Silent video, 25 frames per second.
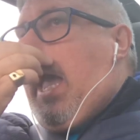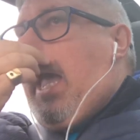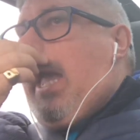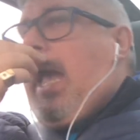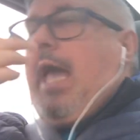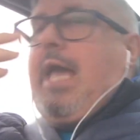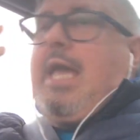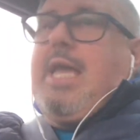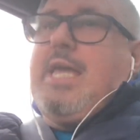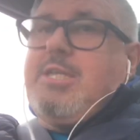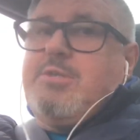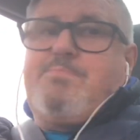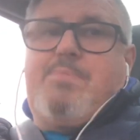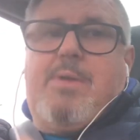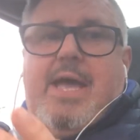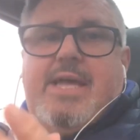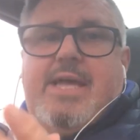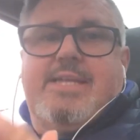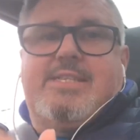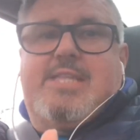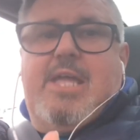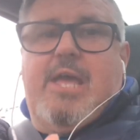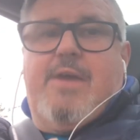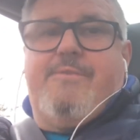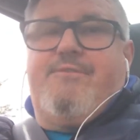He's
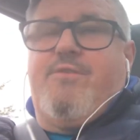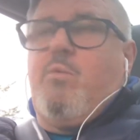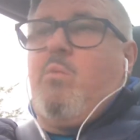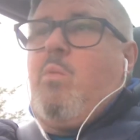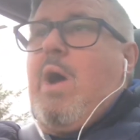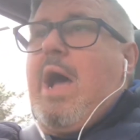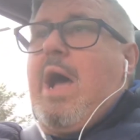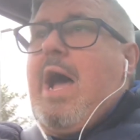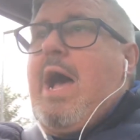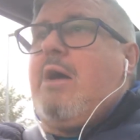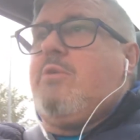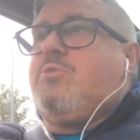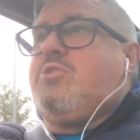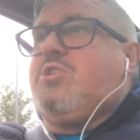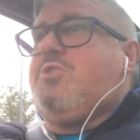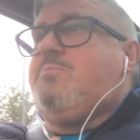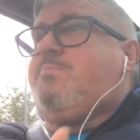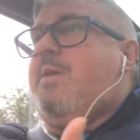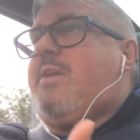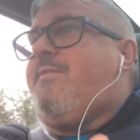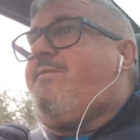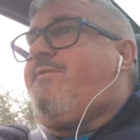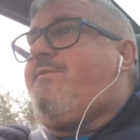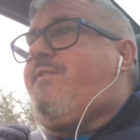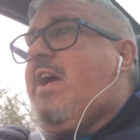played there for Wales. He's
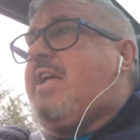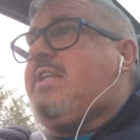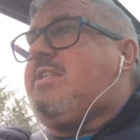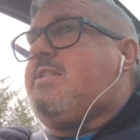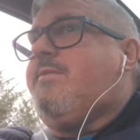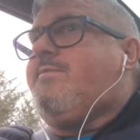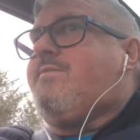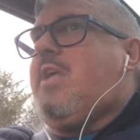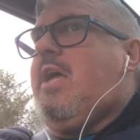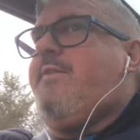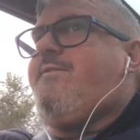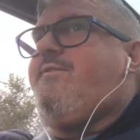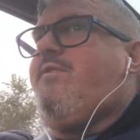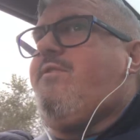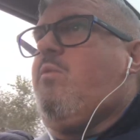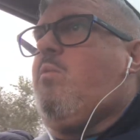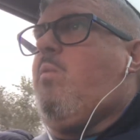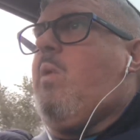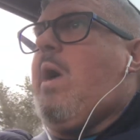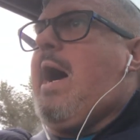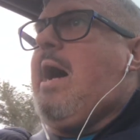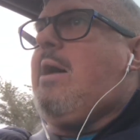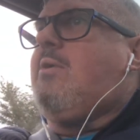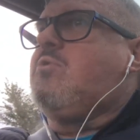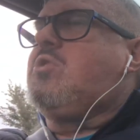been effective there for
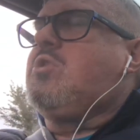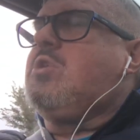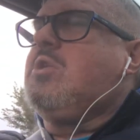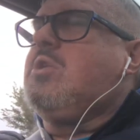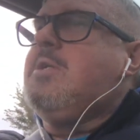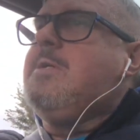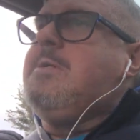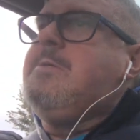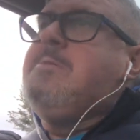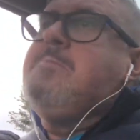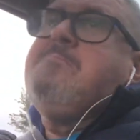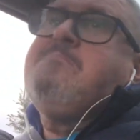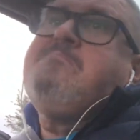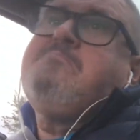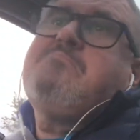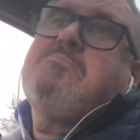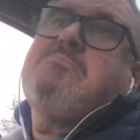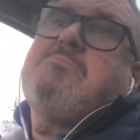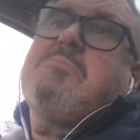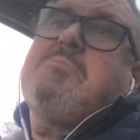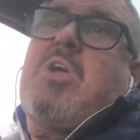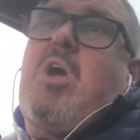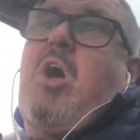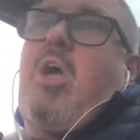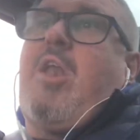Wales.
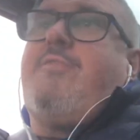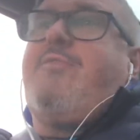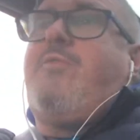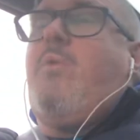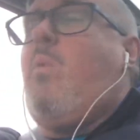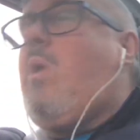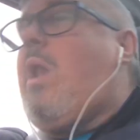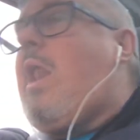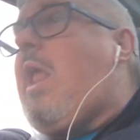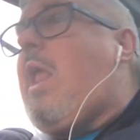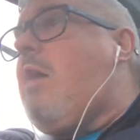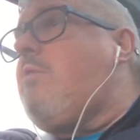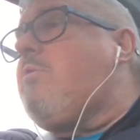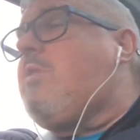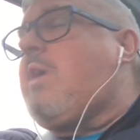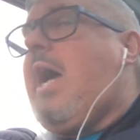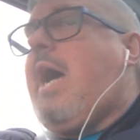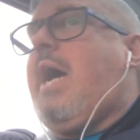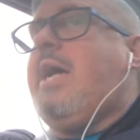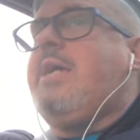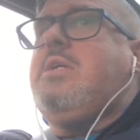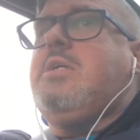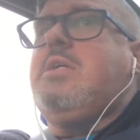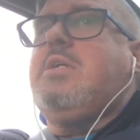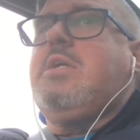Kind of thought, well, okay,